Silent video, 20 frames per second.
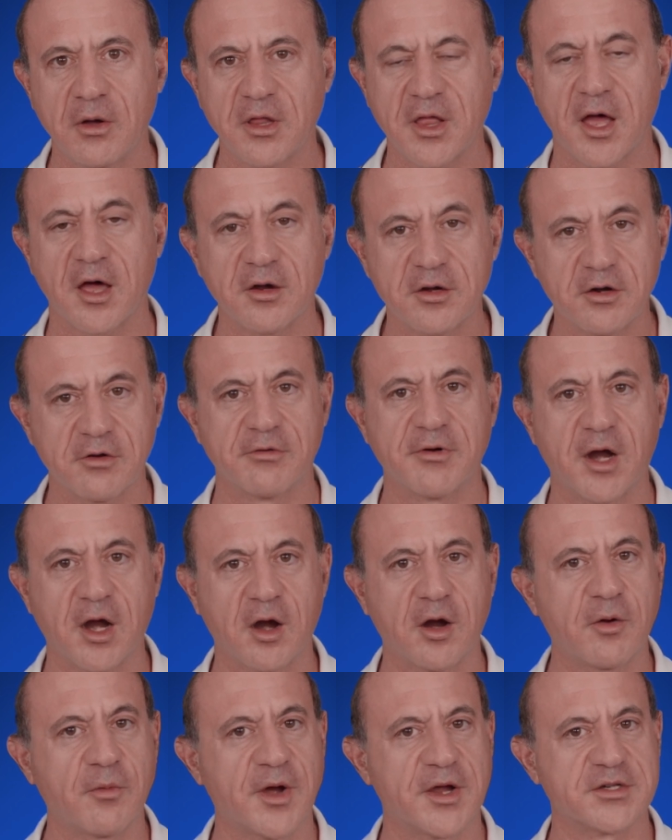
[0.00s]
cloud
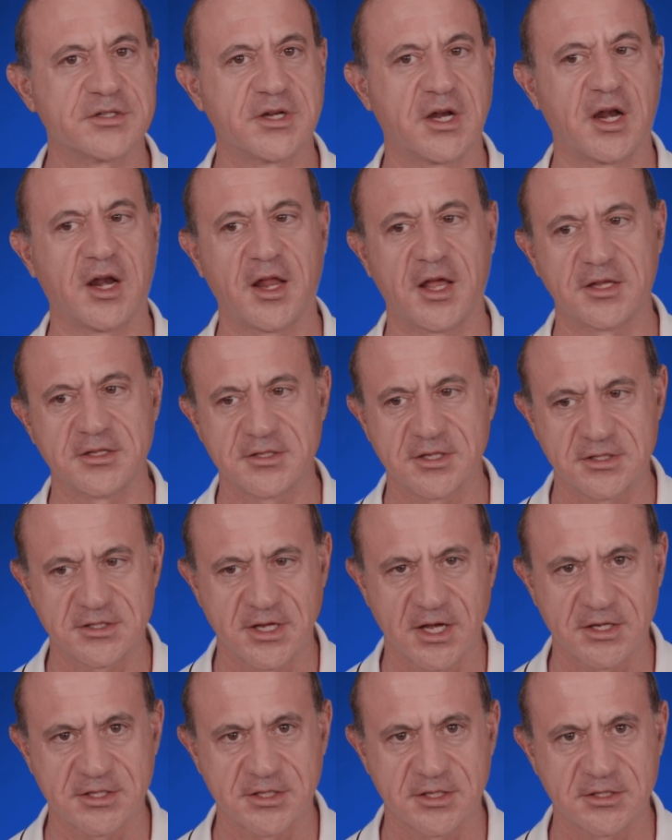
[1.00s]
career question and answer
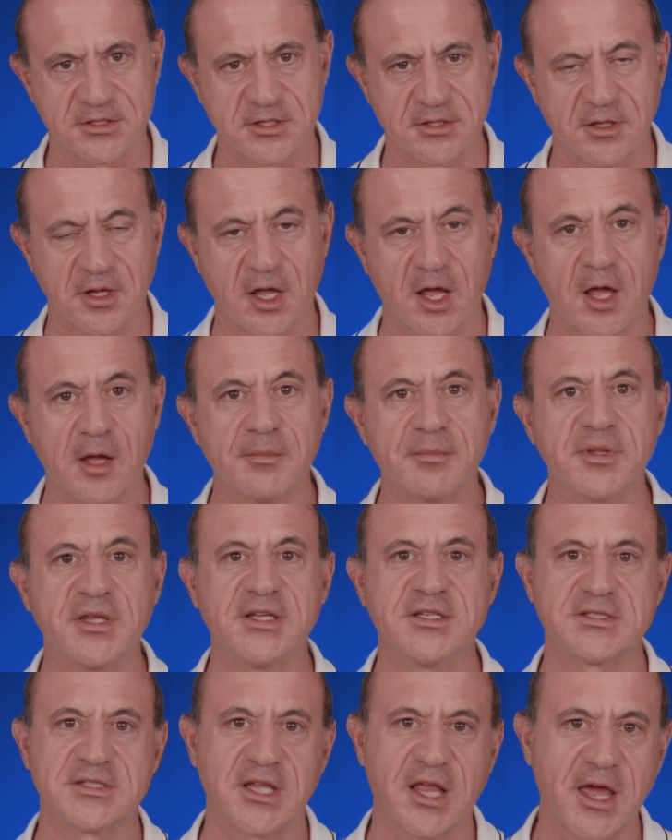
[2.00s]
sessions.
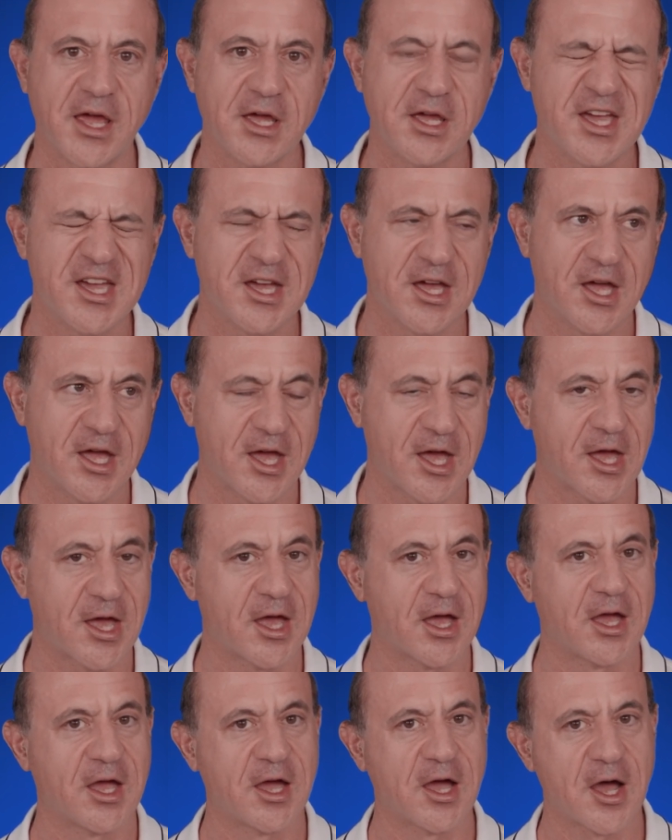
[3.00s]
Please like,
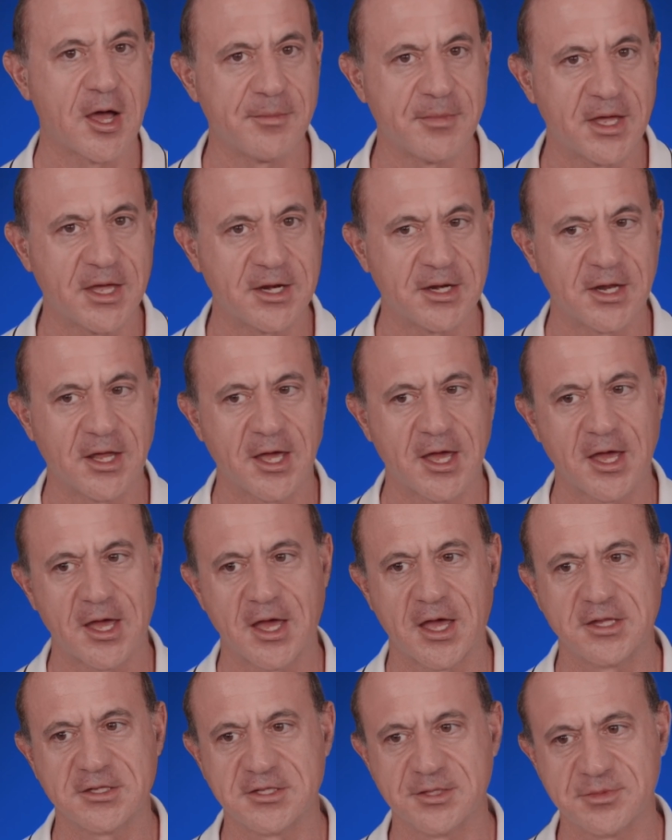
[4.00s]
comment,
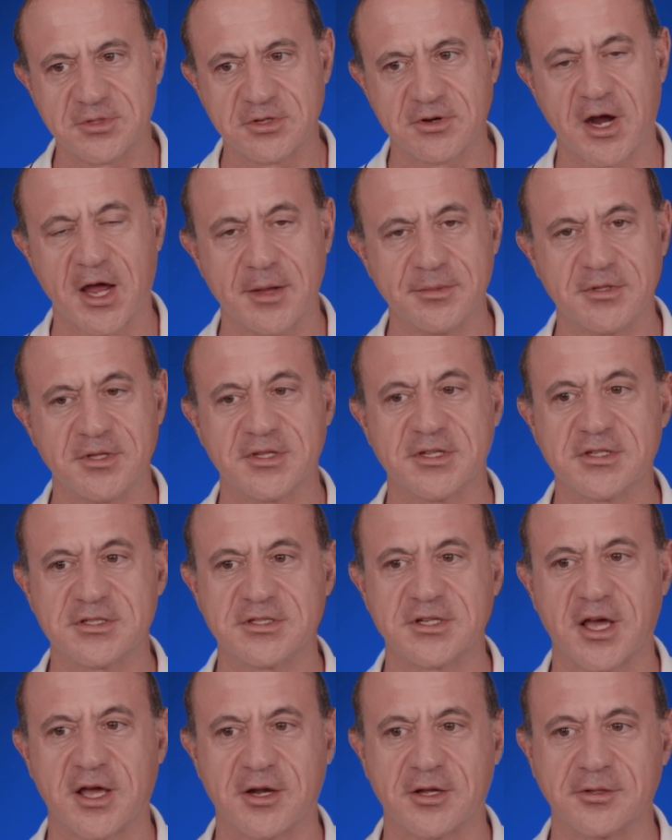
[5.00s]
and subscribe to this
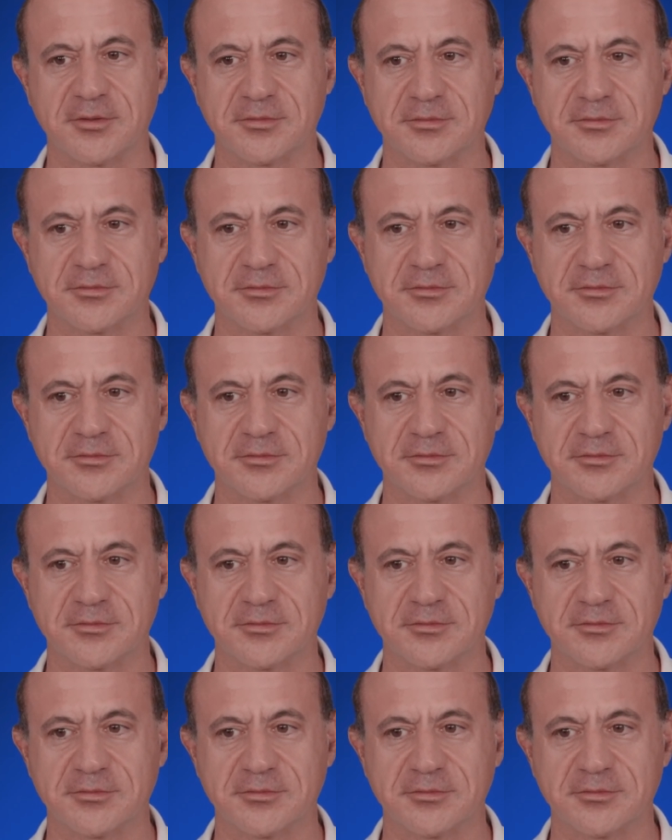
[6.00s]
channel.